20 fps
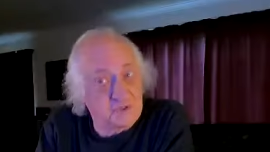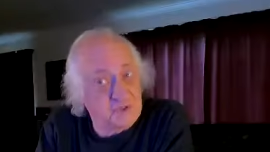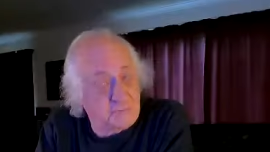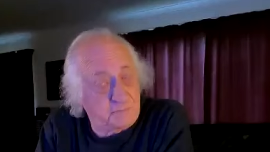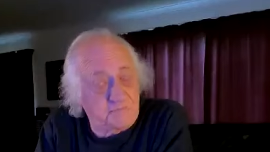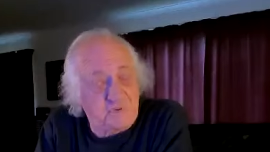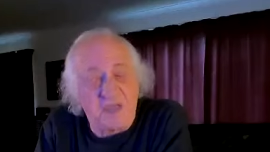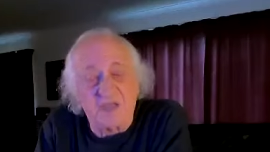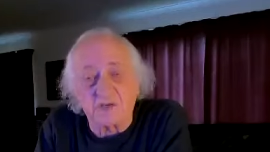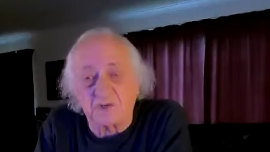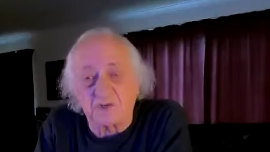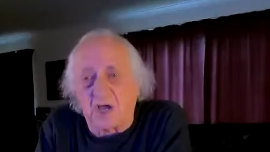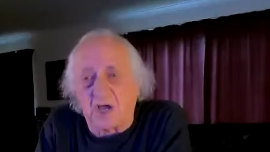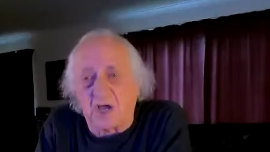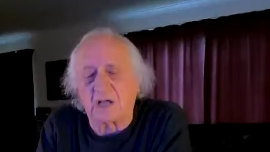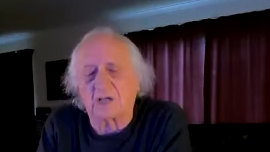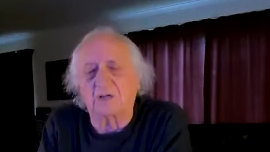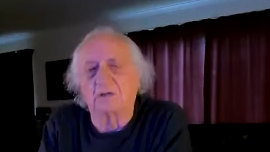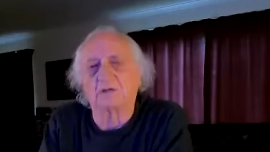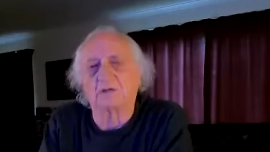big
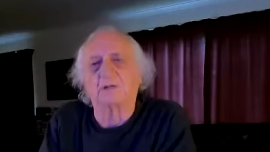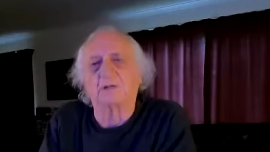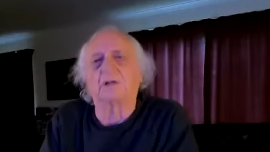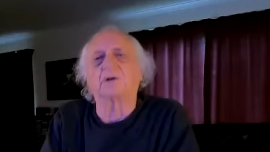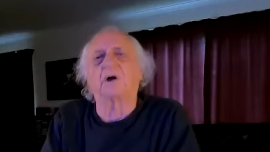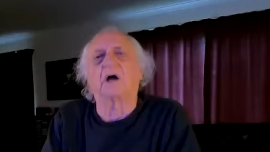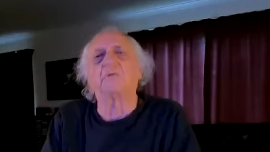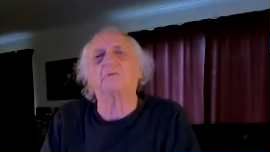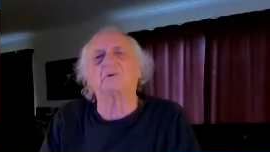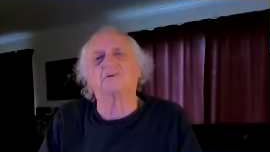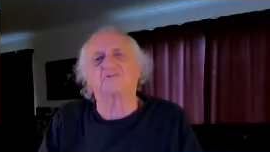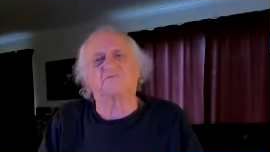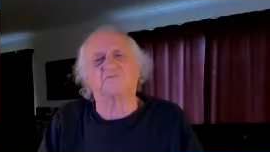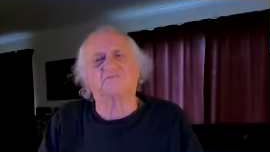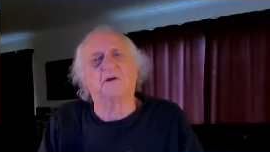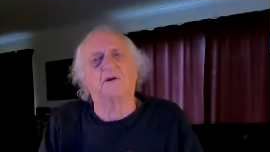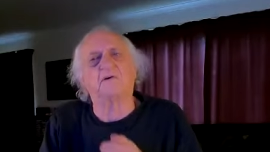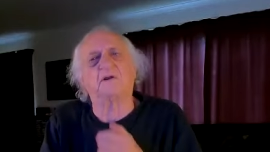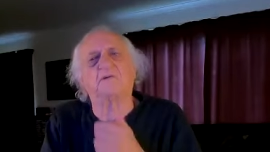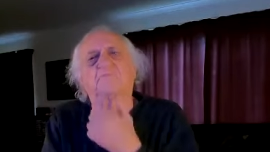juggle, and I was
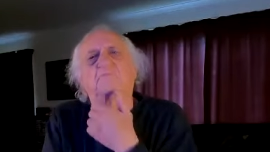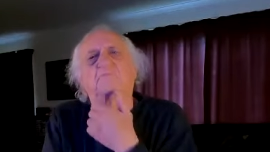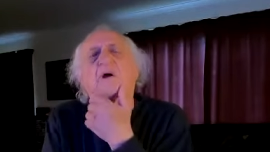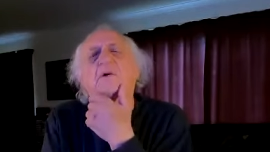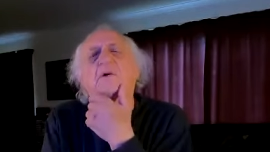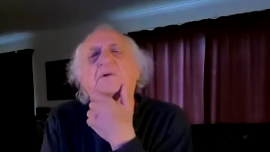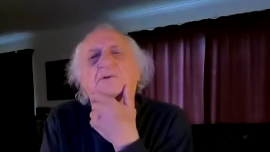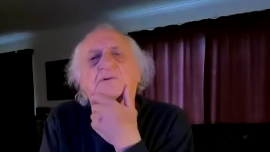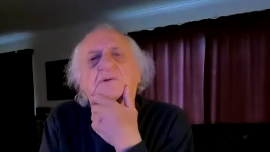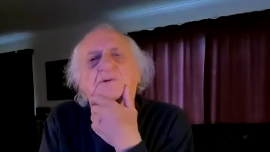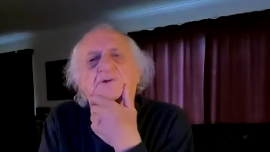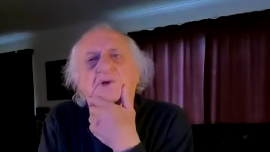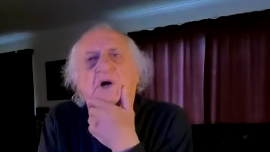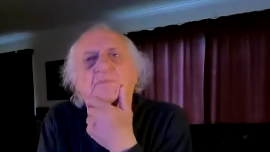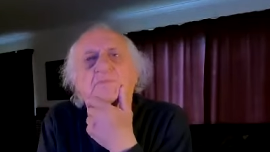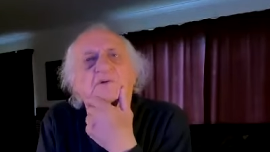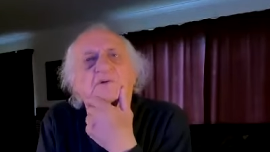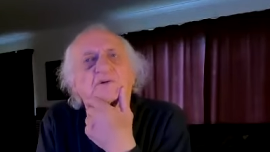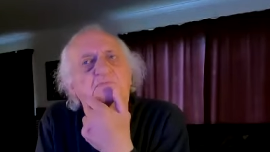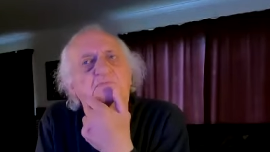very broke at the time
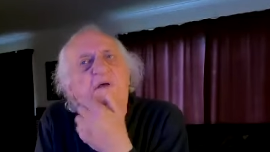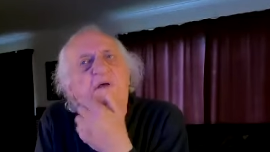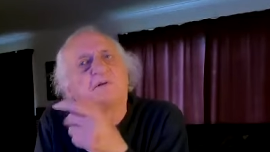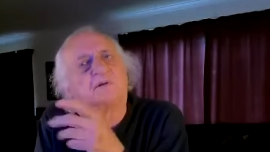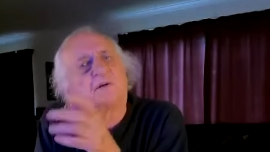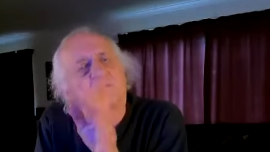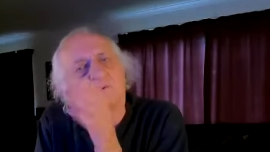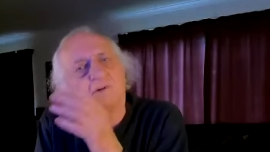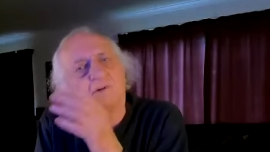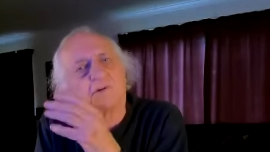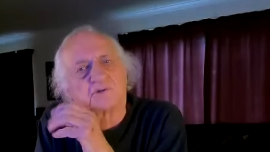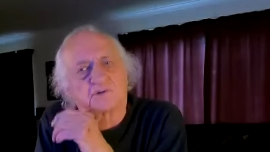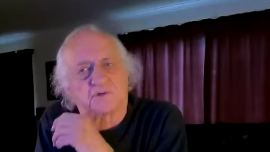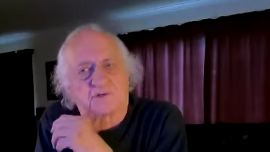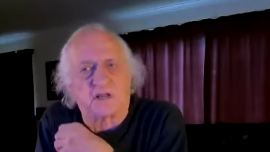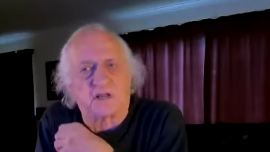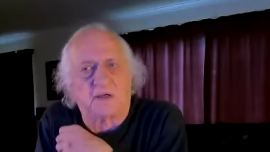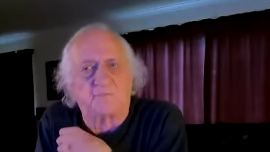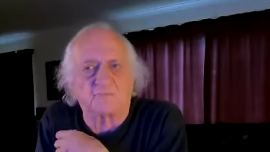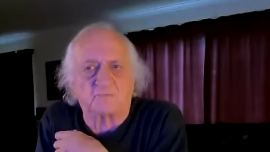because Mallacoota
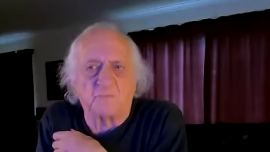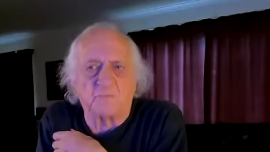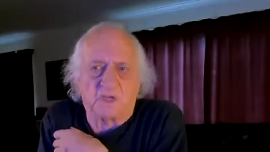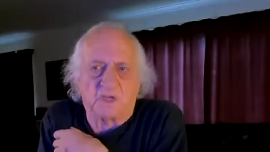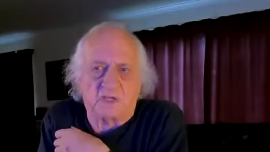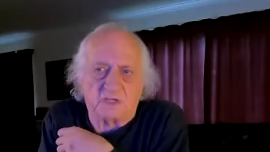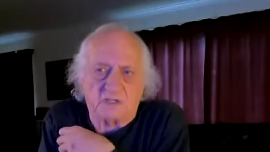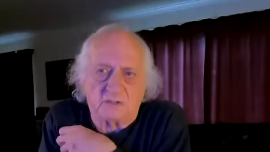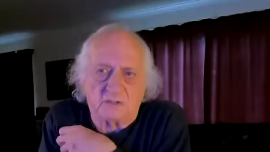stumped me.